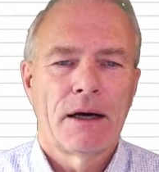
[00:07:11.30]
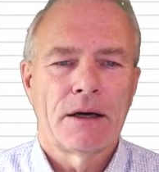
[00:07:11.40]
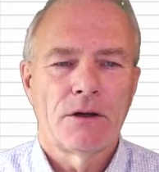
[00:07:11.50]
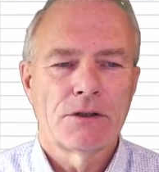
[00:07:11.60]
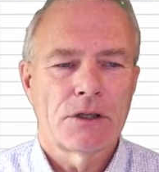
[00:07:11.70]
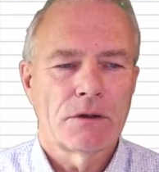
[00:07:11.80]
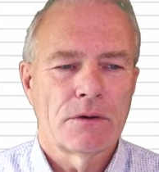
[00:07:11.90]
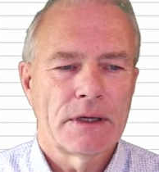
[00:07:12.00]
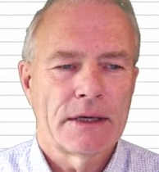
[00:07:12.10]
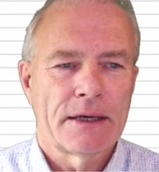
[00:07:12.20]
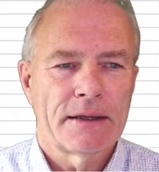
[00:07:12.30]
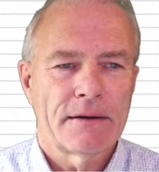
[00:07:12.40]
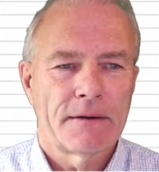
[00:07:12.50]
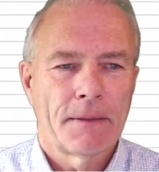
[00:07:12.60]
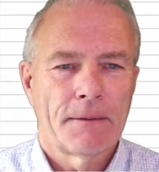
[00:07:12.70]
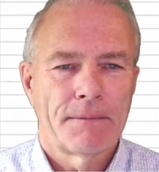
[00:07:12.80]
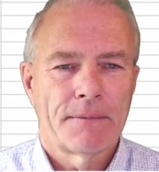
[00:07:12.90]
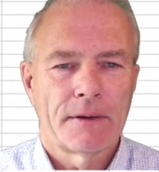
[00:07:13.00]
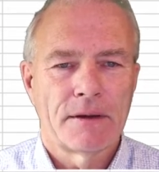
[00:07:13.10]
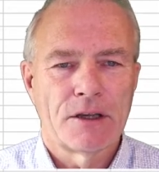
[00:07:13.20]
I also had,
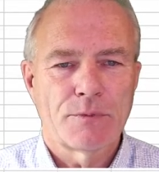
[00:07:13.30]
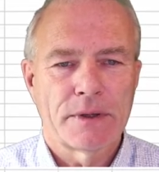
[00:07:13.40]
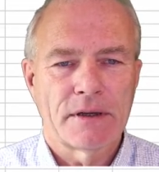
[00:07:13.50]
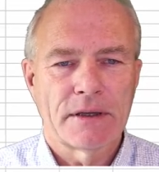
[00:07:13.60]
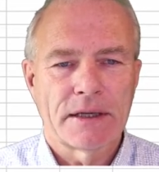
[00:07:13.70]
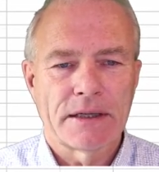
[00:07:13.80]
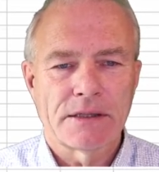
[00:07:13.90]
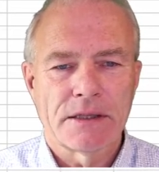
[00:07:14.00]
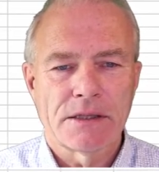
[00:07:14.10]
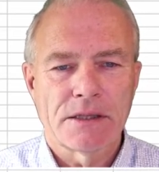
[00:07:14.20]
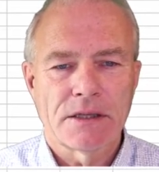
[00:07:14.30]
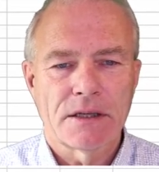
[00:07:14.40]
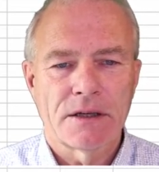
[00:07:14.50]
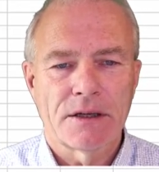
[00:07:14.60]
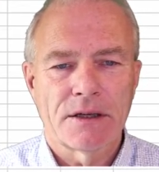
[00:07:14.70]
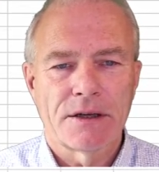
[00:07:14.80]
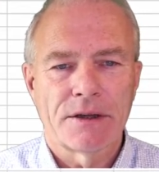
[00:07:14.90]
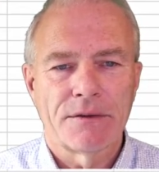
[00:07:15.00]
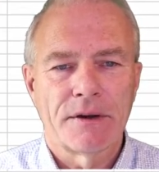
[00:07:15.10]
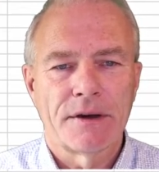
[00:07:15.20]
in this particular case, this is
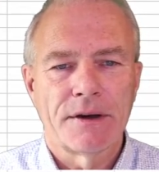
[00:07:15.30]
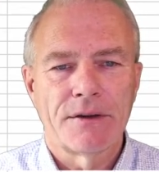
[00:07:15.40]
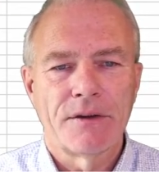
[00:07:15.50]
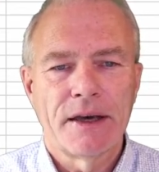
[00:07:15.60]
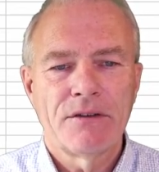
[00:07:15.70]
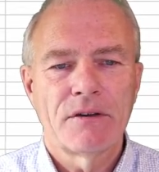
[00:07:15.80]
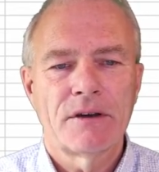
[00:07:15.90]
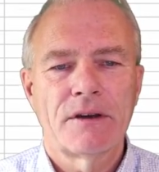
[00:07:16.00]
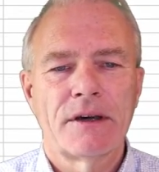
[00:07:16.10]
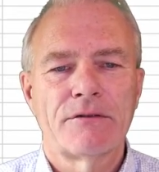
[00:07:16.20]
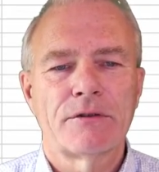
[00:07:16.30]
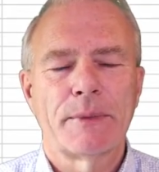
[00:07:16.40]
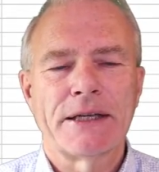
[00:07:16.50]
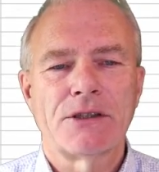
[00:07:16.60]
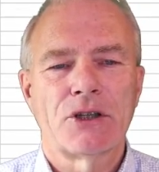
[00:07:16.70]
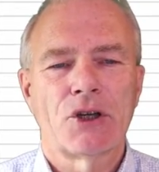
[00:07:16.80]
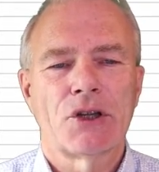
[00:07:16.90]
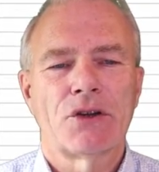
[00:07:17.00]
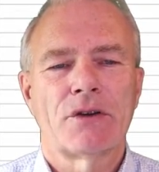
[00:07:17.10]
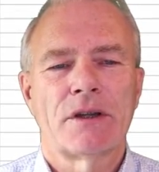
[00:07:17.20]
a date information
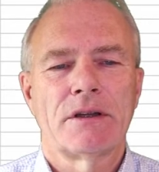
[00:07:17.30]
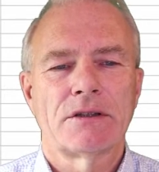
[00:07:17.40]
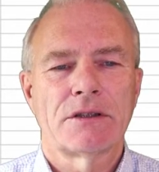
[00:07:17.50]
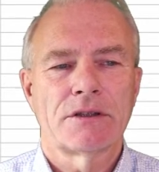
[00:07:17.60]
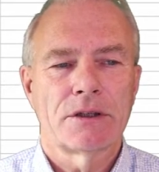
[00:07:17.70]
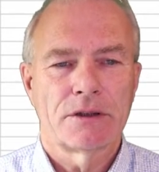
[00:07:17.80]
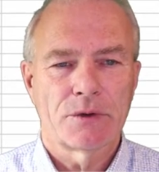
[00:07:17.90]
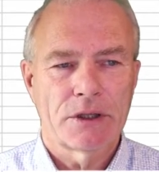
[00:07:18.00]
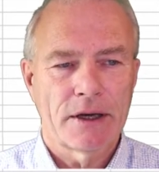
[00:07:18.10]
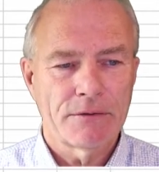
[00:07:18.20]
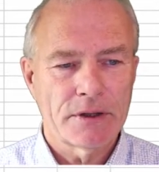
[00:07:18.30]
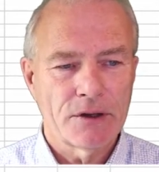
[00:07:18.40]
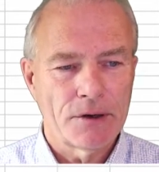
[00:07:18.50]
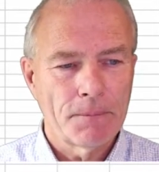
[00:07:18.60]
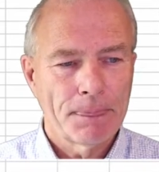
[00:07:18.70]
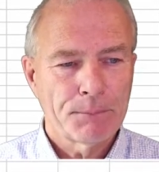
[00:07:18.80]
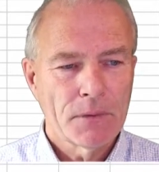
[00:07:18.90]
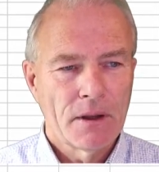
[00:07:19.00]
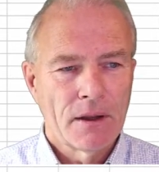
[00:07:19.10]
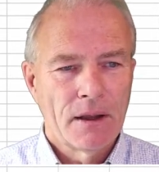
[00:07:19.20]
on it. And this is what you have in here.
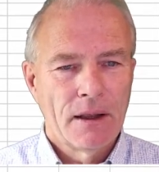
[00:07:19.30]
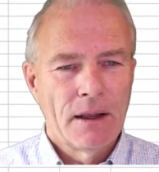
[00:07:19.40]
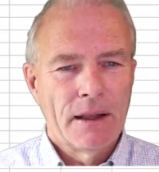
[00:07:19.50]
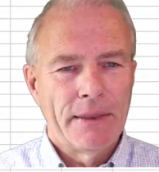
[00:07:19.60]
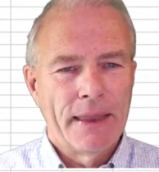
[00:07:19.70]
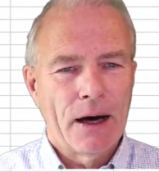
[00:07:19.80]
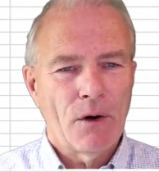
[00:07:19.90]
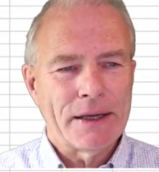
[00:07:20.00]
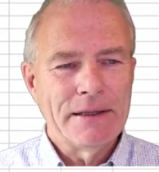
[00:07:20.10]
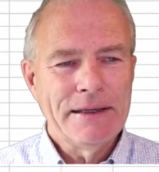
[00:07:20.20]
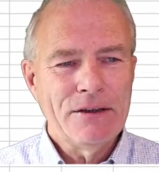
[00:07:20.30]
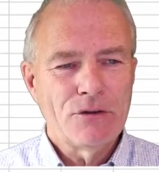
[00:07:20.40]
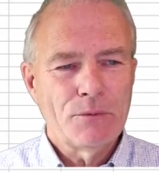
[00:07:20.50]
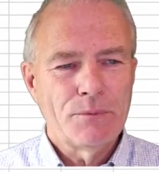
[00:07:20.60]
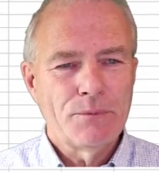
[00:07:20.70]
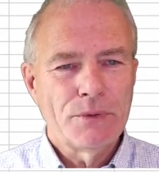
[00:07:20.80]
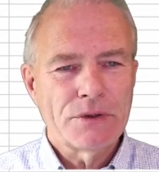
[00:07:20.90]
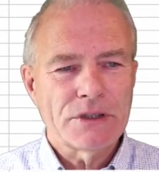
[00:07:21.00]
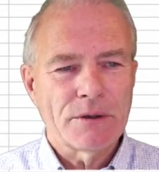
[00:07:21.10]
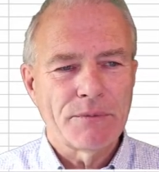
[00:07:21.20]
Now I need to
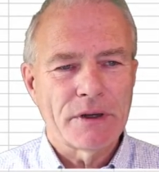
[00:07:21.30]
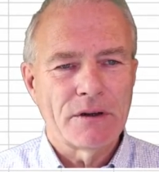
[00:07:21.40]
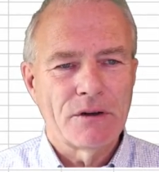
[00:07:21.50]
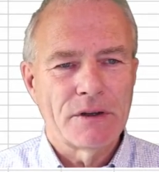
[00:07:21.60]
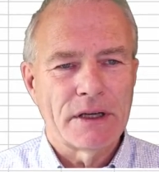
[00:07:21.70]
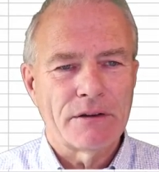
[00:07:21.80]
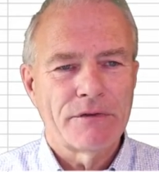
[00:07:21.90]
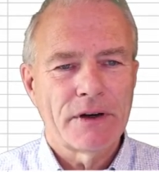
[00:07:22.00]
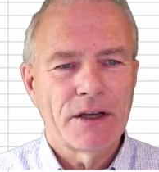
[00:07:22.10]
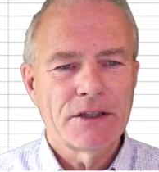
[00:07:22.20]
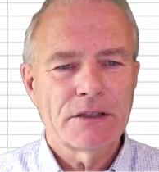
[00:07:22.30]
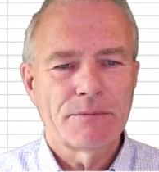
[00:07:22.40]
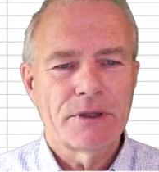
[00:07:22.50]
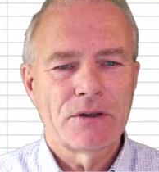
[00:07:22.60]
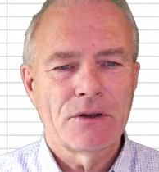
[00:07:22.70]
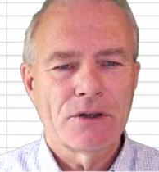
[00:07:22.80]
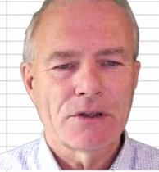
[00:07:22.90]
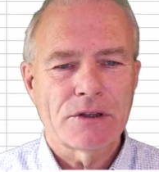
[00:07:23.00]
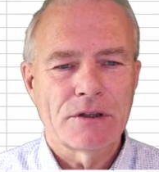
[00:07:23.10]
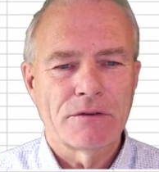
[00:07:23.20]
put something on advanced
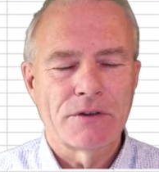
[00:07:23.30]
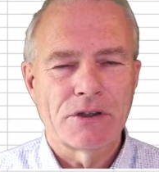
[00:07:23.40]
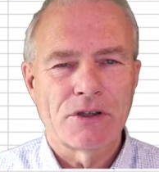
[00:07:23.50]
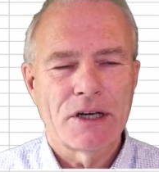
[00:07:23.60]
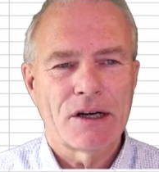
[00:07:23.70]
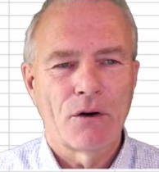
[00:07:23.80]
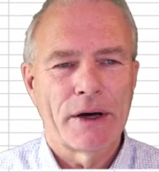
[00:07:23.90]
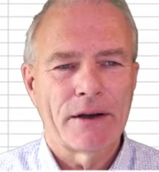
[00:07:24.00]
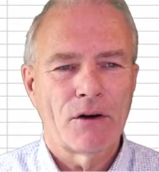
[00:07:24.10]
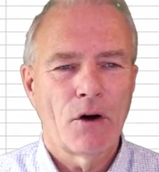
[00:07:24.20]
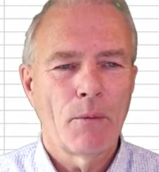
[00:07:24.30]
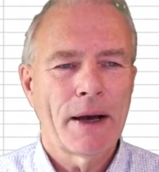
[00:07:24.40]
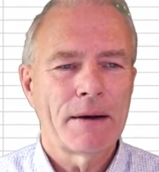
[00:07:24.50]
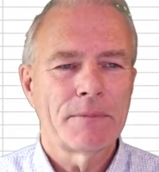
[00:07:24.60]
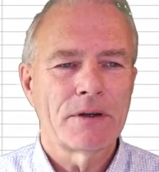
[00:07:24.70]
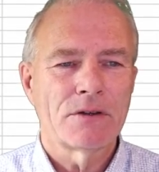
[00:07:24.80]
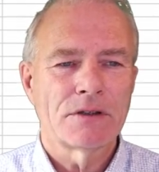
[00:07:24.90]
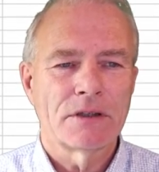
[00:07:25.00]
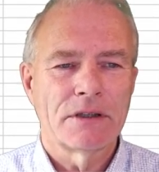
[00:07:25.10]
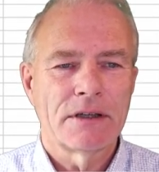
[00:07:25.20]
because of the 0 and the comma,
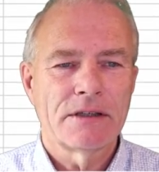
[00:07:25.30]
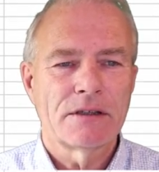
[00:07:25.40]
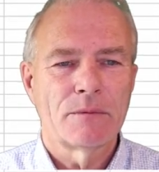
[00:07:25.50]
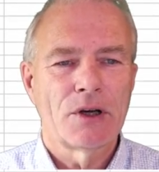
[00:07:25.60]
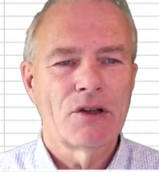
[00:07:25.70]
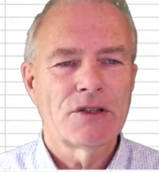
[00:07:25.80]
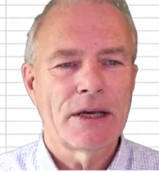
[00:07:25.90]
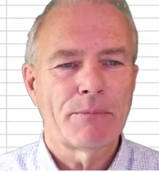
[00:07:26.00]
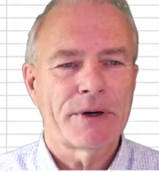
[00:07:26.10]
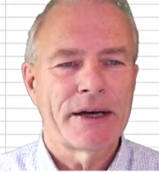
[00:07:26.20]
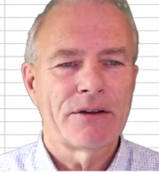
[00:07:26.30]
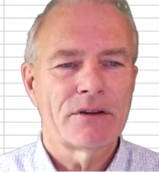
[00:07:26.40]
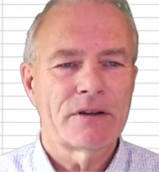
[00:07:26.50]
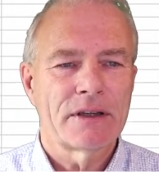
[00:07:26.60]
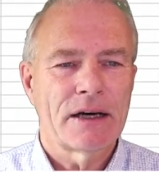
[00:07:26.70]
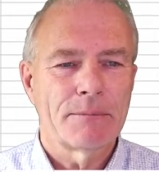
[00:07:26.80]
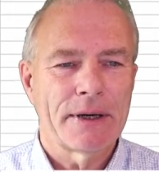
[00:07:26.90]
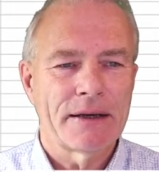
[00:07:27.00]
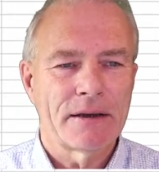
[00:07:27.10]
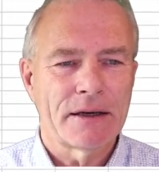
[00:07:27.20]
because the decimal separated in
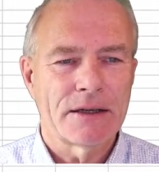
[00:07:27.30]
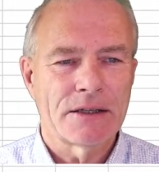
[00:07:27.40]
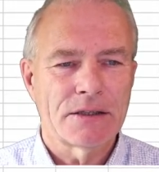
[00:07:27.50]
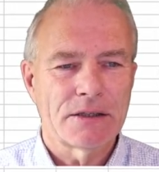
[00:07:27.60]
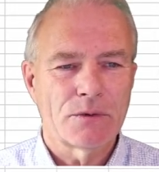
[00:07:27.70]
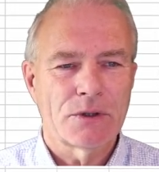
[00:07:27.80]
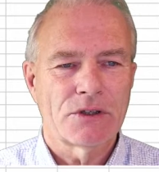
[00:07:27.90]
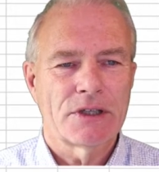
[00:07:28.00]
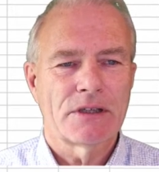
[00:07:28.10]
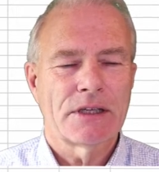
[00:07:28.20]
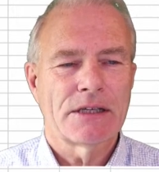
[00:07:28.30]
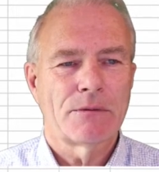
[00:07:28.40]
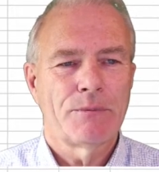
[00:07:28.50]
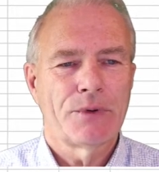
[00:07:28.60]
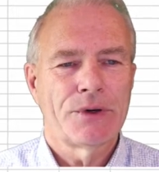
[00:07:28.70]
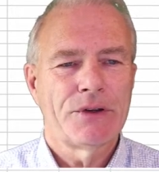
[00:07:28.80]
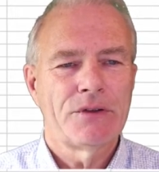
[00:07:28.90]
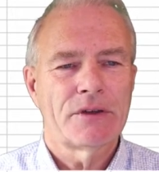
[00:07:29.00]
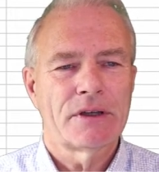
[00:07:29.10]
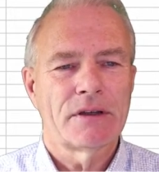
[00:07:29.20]
my case was written as a
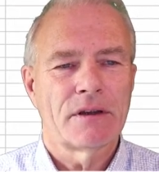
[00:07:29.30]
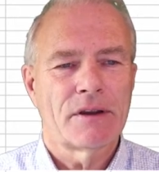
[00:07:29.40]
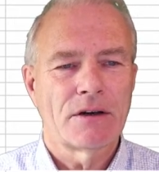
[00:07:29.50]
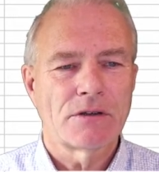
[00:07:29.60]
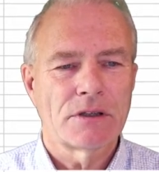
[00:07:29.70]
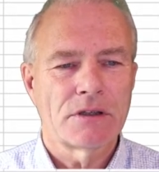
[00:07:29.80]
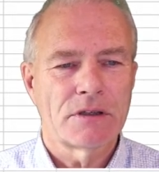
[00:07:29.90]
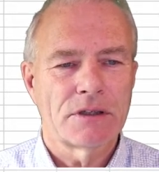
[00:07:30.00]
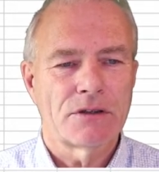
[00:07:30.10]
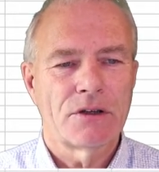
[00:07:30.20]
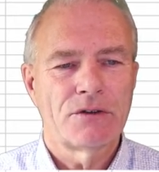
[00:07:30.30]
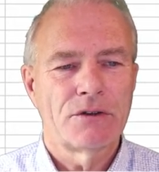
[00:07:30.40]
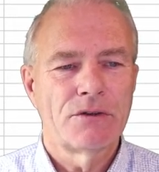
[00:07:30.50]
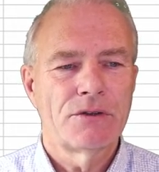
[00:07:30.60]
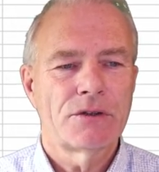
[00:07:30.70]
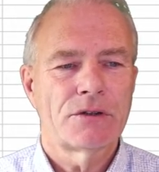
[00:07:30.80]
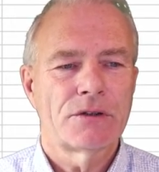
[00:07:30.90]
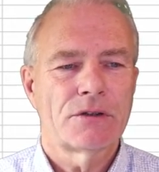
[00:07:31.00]
point and the thousand is not used.